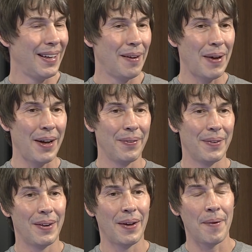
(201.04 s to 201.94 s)
about
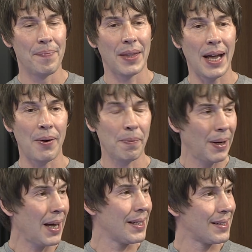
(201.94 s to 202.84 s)
um, our
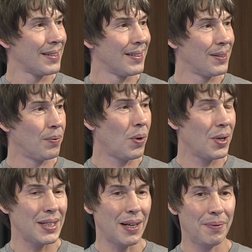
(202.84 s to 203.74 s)
place. So, what
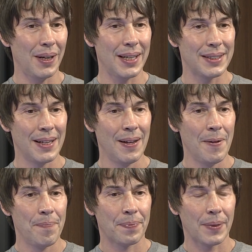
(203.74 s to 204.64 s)
is our place?
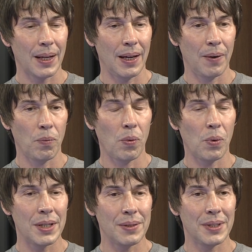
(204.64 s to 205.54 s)
Uh, wh-
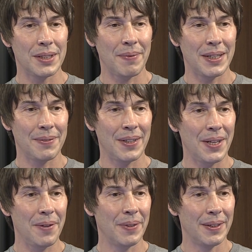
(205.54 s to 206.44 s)
what, is, what does it mean to be
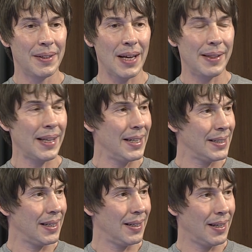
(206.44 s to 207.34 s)
human? That, that
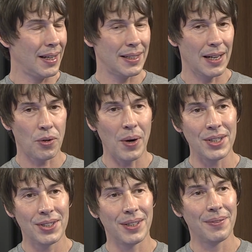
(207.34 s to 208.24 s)
is a, a, a,
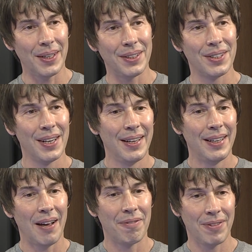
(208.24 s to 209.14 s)
question which,
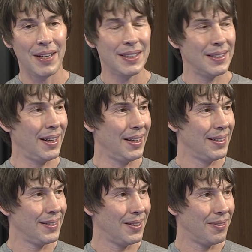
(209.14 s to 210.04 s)
at first sight,
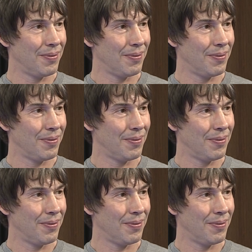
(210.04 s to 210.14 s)
does not